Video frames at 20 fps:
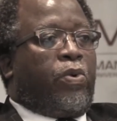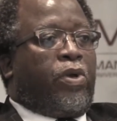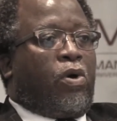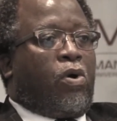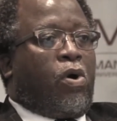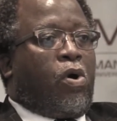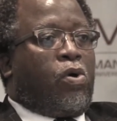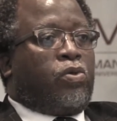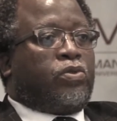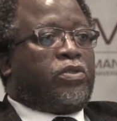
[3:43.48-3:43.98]
We
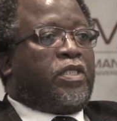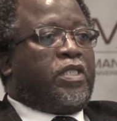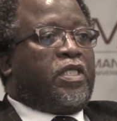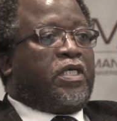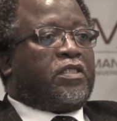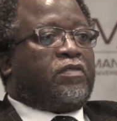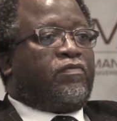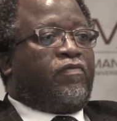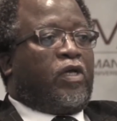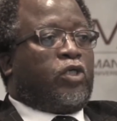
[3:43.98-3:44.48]
host
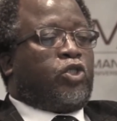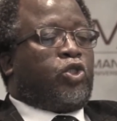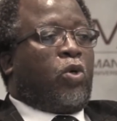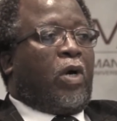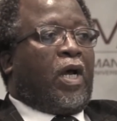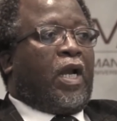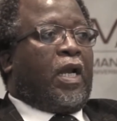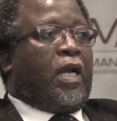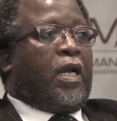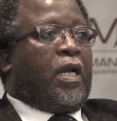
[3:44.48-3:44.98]
this
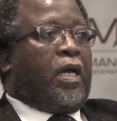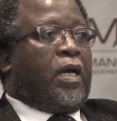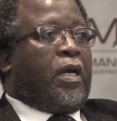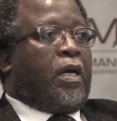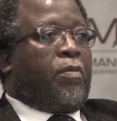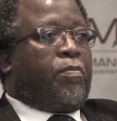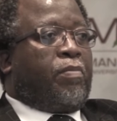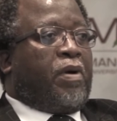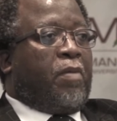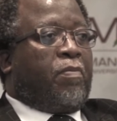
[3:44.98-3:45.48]
virtual
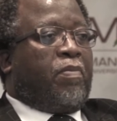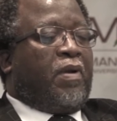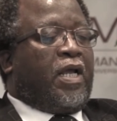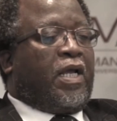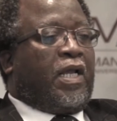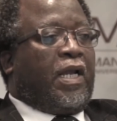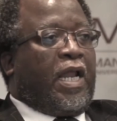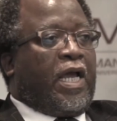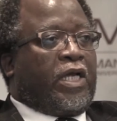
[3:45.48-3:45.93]
public